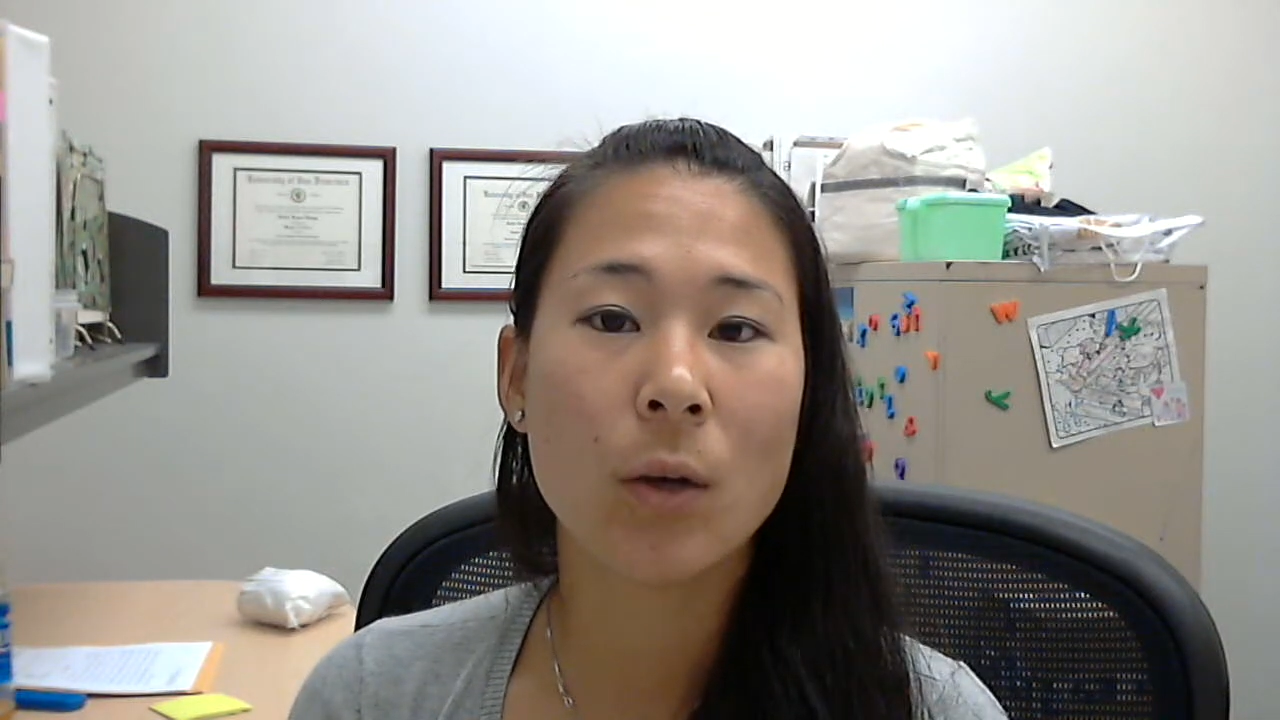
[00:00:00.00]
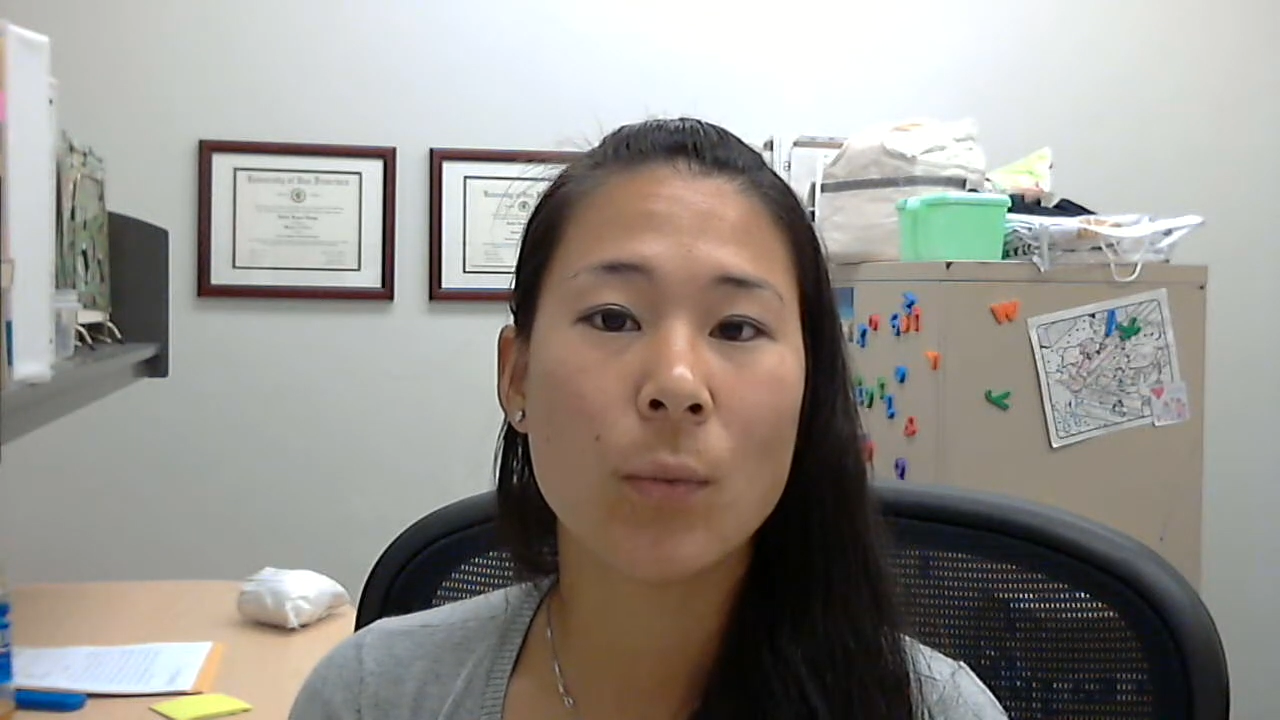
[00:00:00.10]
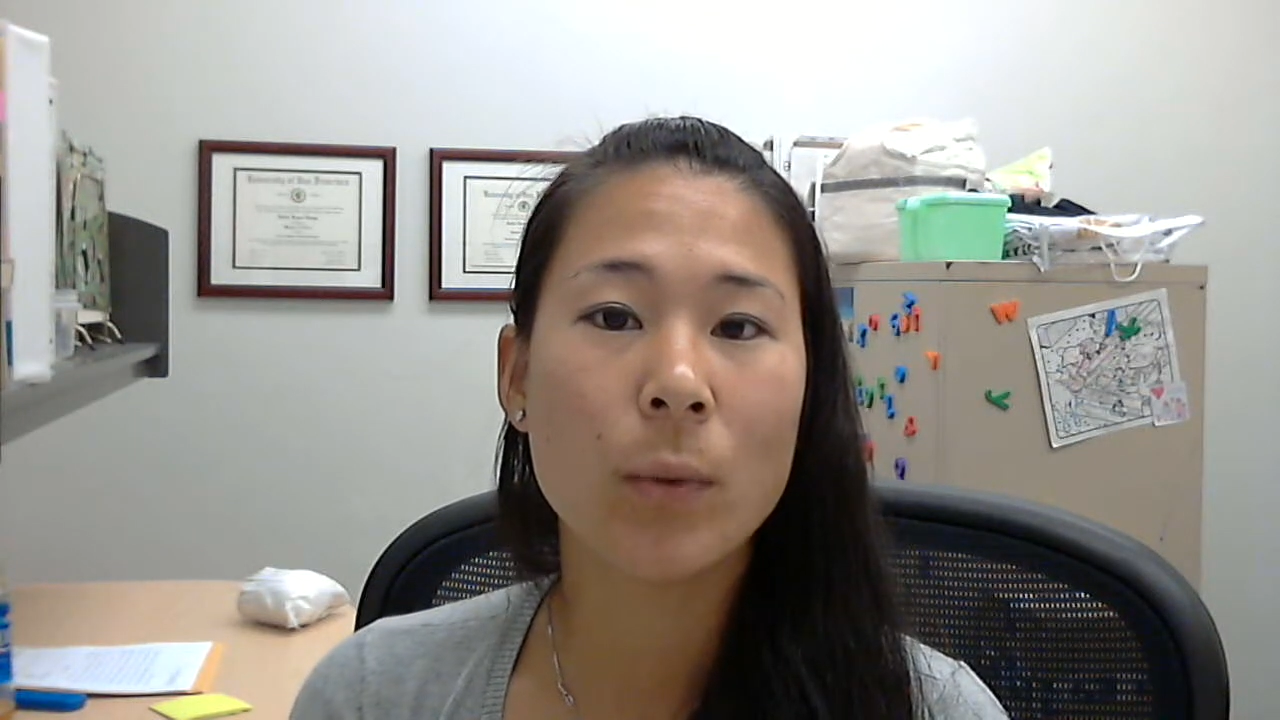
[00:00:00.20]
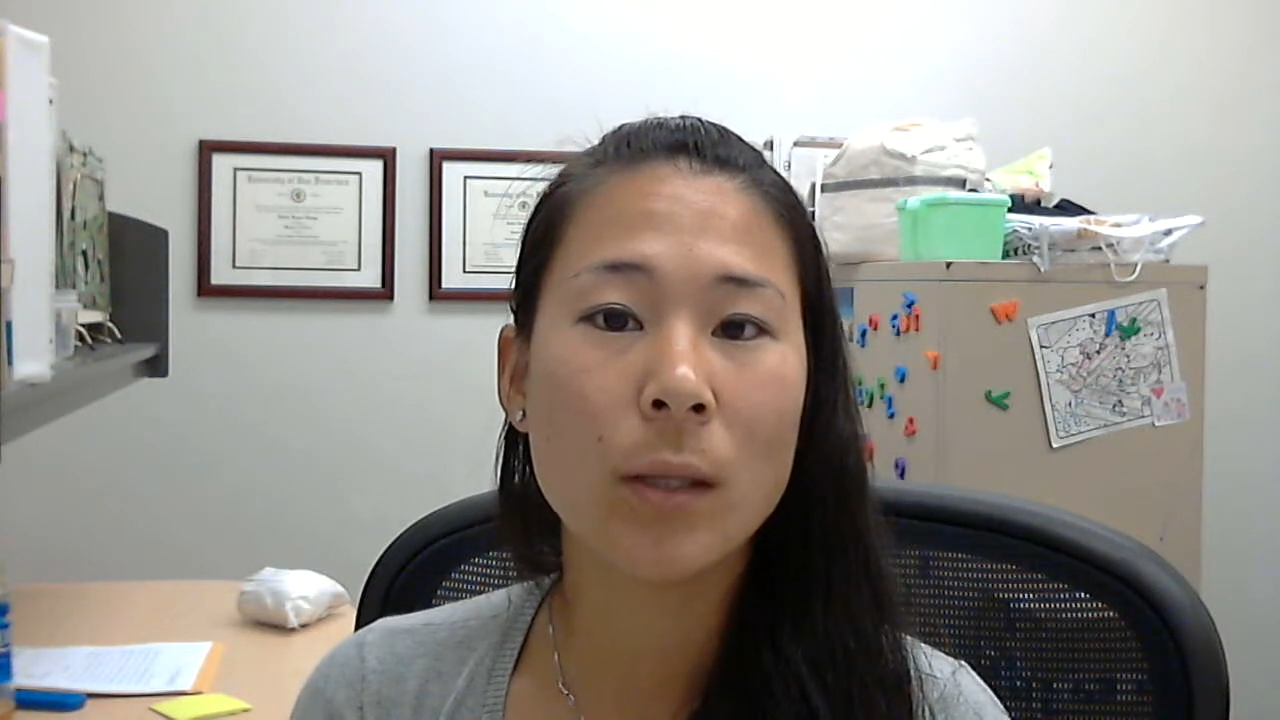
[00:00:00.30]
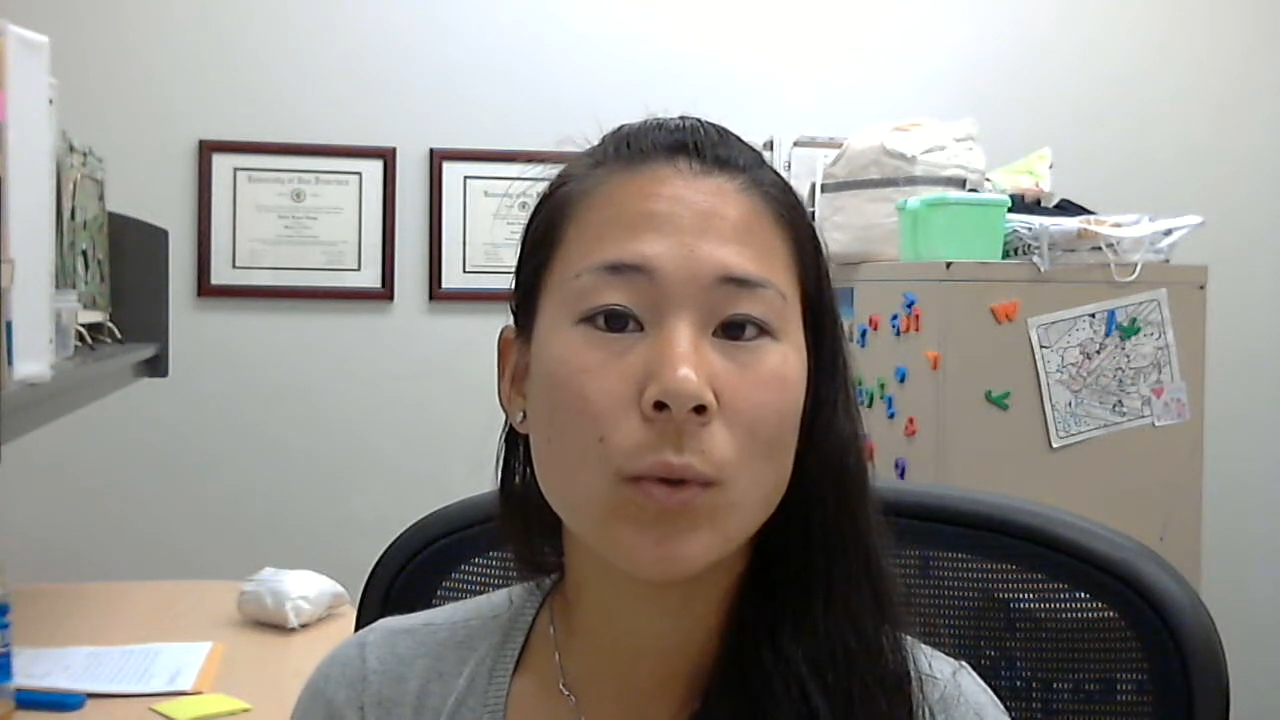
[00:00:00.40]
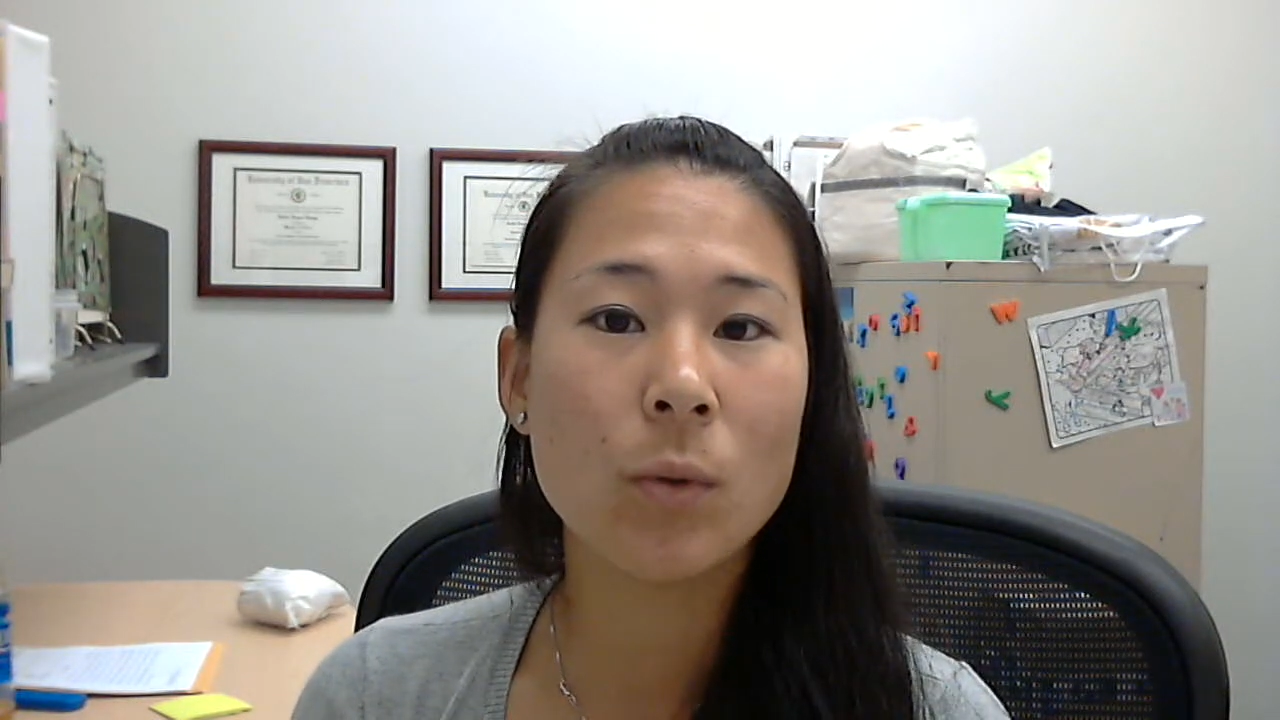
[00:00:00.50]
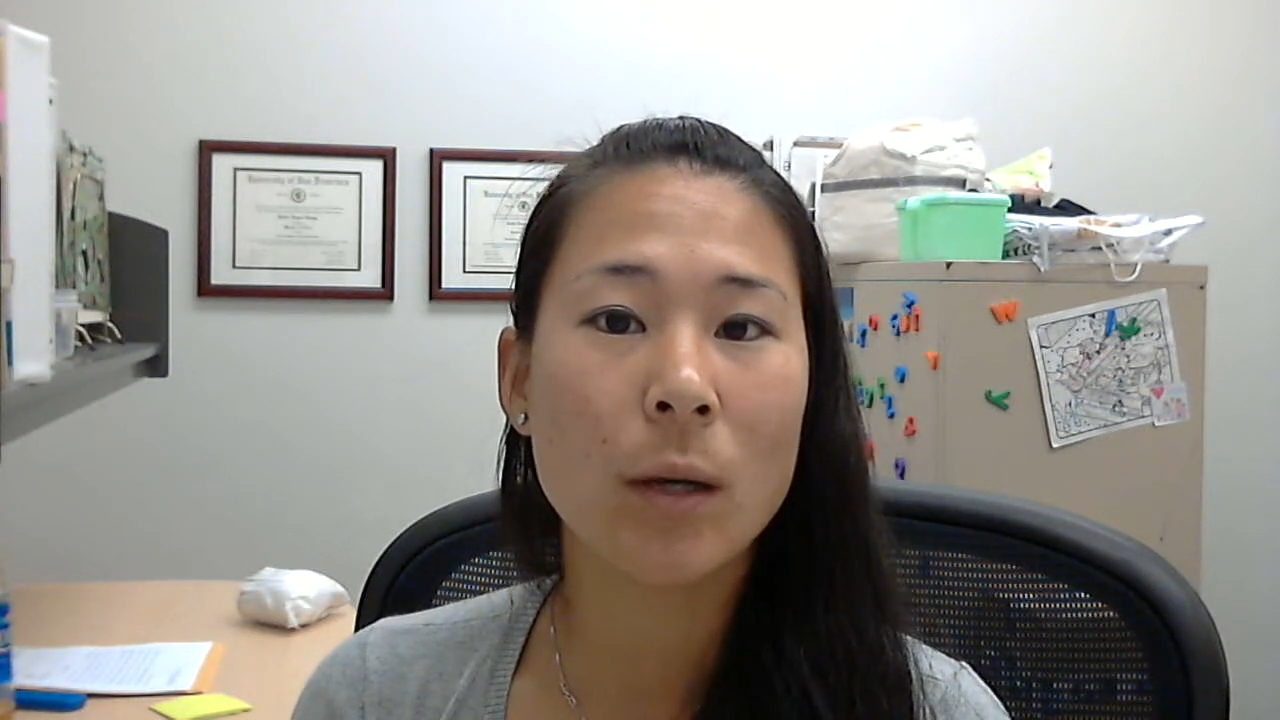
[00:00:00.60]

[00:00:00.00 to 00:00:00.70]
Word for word: really cool